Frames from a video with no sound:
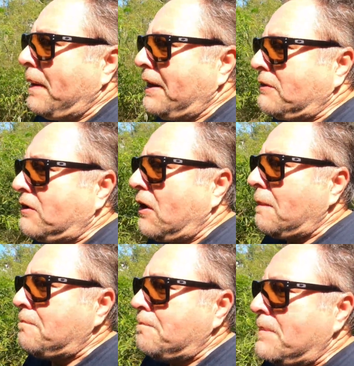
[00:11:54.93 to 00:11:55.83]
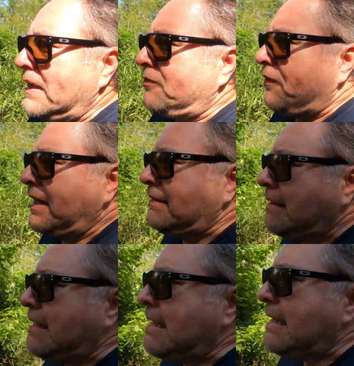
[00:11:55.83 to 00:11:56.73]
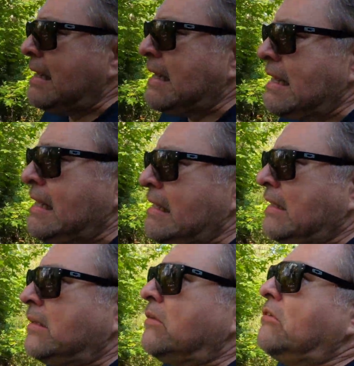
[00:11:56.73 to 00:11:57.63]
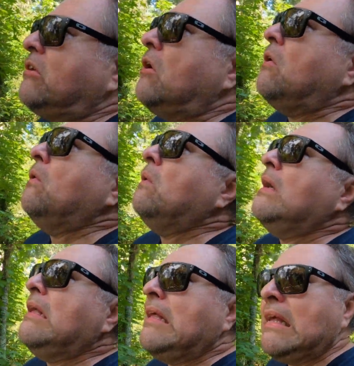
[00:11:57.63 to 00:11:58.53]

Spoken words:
spiders aren't best friends. So,